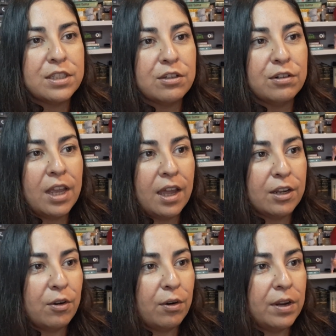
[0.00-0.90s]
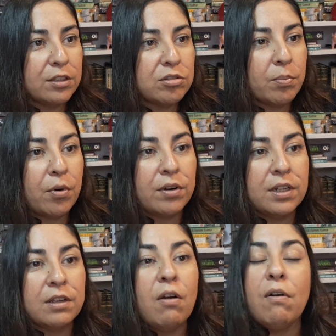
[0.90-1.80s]
single category,
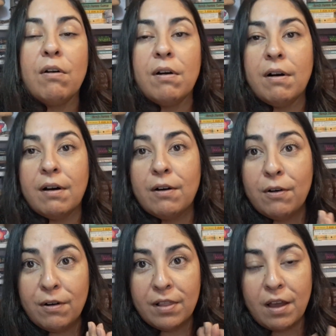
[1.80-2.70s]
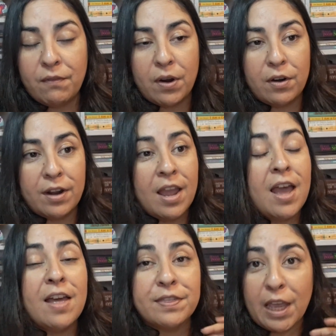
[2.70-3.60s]
supporting all of our
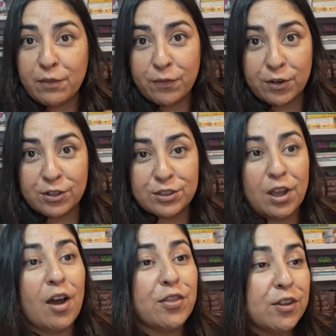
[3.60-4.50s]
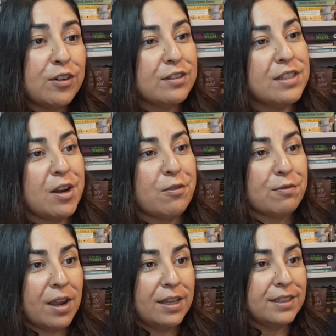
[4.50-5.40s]
diverse authors that are
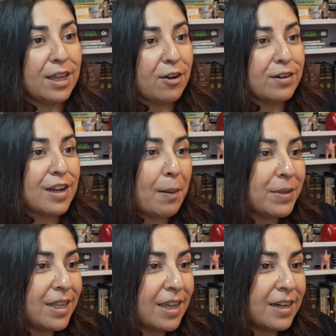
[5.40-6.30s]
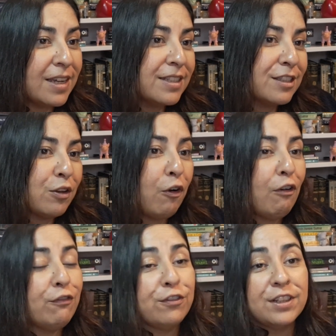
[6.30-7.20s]
right there nominated. So
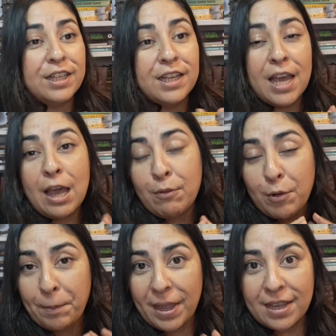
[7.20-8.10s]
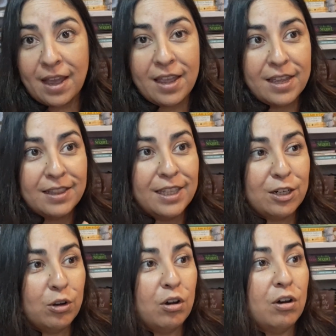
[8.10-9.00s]
hopefully we'll make a
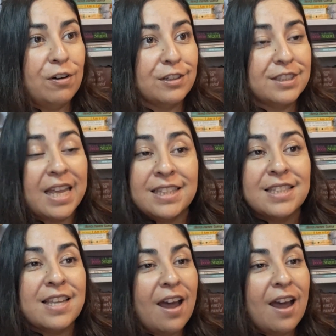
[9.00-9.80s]
little dent